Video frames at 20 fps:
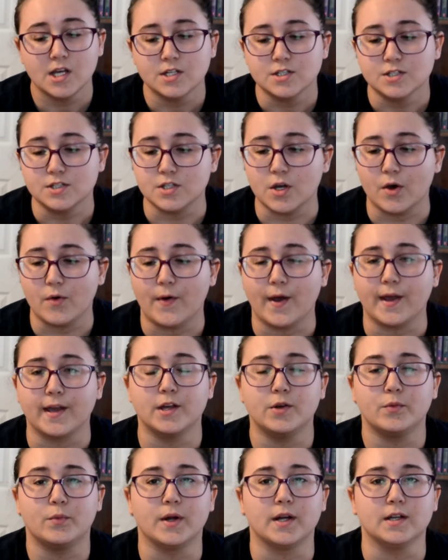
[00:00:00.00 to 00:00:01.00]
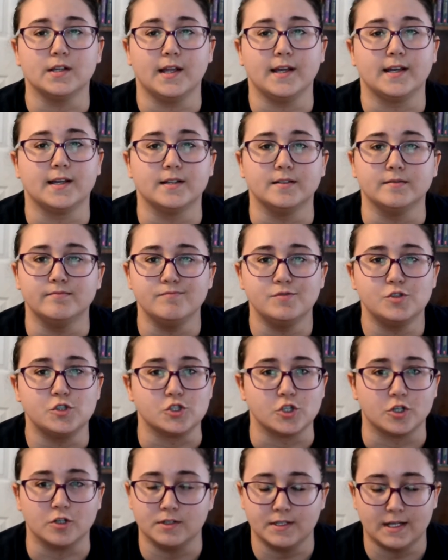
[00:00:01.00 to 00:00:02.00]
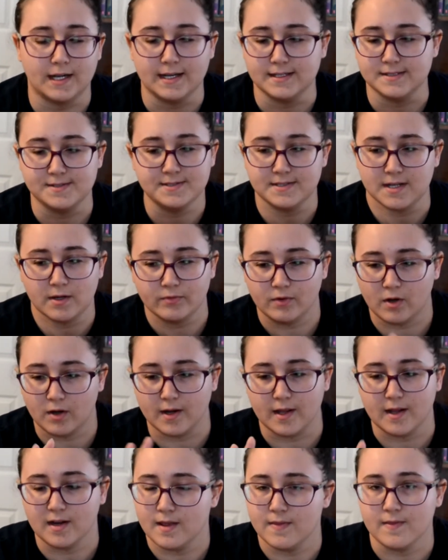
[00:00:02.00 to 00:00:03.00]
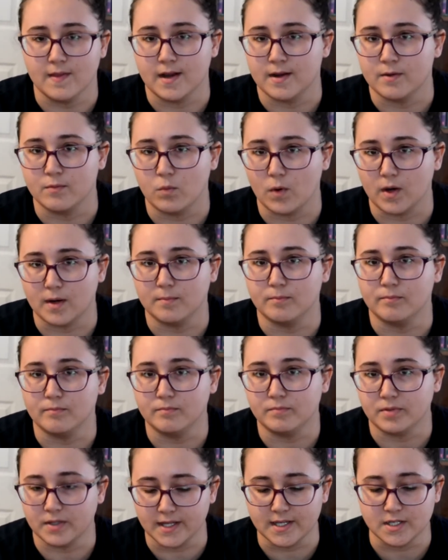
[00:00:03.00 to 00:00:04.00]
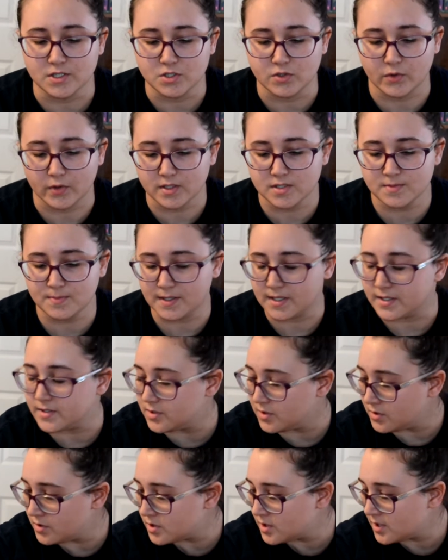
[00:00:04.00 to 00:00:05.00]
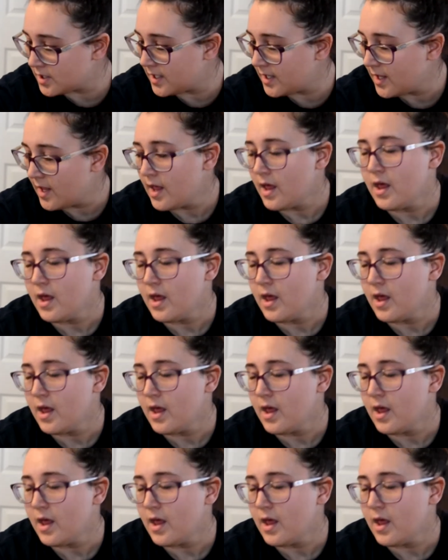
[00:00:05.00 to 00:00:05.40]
so I can wear like a shirt that has stuff on it and then wear plain shorts because usually